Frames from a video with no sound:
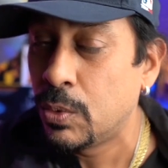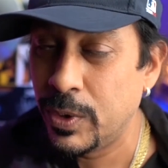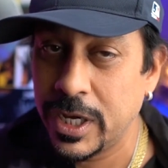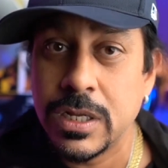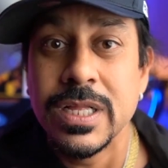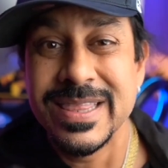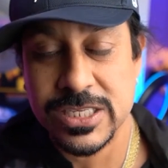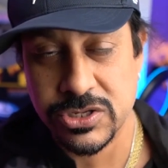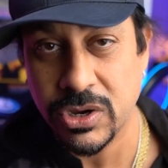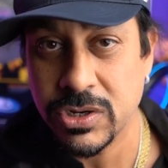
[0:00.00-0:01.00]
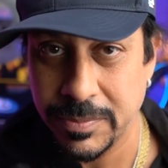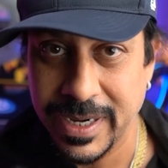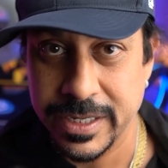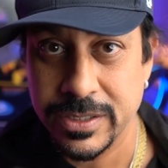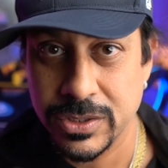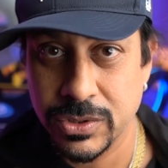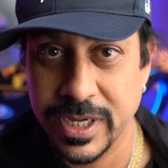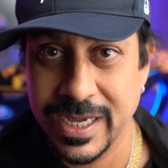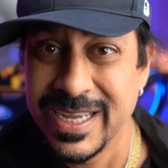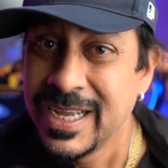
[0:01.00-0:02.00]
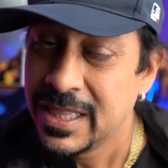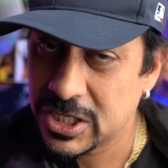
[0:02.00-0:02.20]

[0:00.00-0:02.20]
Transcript: Well, let's talk about it, okay?